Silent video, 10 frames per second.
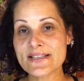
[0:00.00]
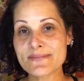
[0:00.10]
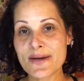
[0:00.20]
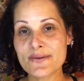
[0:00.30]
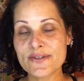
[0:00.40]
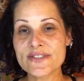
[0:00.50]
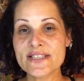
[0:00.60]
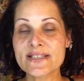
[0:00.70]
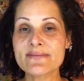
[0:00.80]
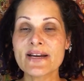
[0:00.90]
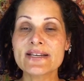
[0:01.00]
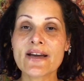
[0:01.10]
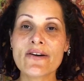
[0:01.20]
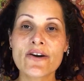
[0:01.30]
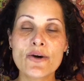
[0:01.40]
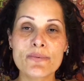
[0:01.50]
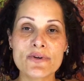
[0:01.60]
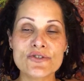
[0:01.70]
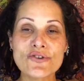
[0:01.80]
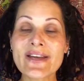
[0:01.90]
is my routine right now. I hope
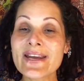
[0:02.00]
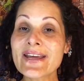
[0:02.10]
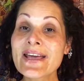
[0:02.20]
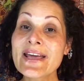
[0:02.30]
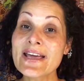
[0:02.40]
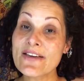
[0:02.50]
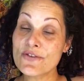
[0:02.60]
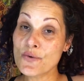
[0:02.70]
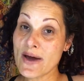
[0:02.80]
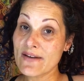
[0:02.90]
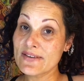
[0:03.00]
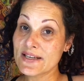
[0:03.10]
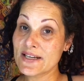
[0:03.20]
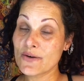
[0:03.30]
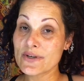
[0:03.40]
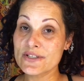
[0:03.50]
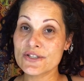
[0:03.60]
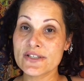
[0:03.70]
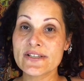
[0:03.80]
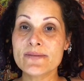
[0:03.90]
you enjoyed it. If you have any
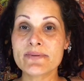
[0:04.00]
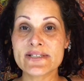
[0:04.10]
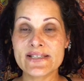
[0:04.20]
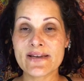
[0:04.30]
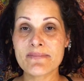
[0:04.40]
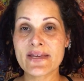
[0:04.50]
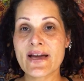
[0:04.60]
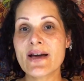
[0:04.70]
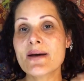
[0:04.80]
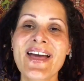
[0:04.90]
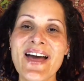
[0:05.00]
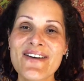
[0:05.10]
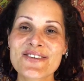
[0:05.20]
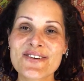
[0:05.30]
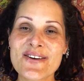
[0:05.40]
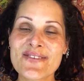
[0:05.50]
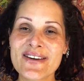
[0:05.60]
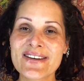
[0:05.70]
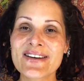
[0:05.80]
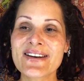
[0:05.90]
questions, please hit me up. Have a great
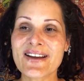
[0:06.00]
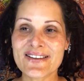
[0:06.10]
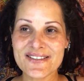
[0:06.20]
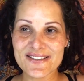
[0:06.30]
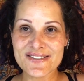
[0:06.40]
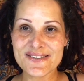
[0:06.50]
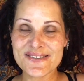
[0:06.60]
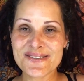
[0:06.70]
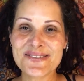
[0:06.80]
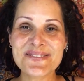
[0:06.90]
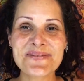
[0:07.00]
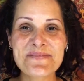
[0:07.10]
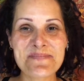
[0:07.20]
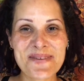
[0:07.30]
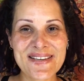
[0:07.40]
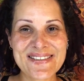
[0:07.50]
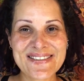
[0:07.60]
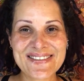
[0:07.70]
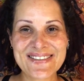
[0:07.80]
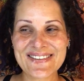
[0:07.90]
one. I'll talk to you soon. Peace.